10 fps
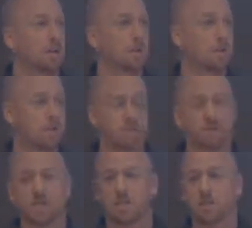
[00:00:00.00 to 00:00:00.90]

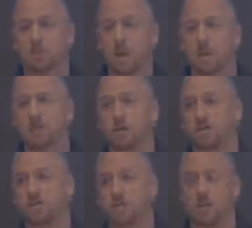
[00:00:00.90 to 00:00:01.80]
believers can respond to
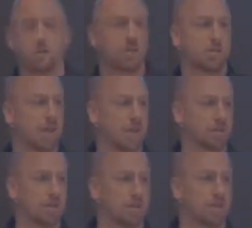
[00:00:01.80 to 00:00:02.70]
extreme
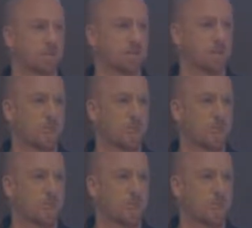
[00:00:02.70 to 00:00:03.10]
situations.